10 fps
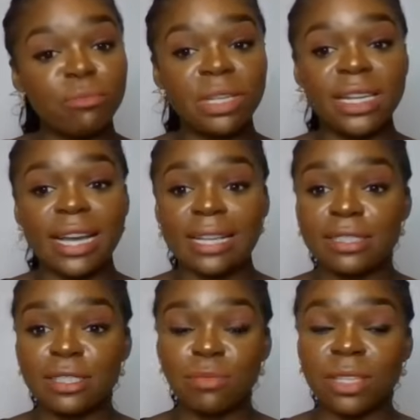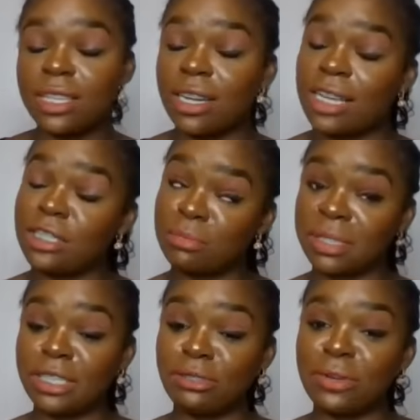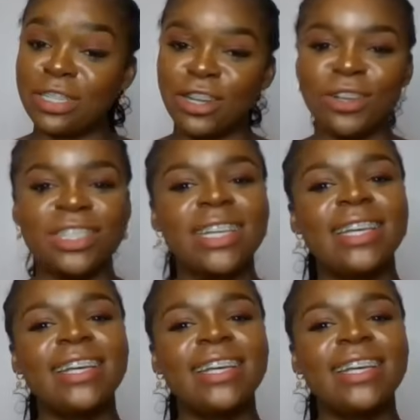from Dina Asher-Smith. Dina Asher-Smith has to wash out.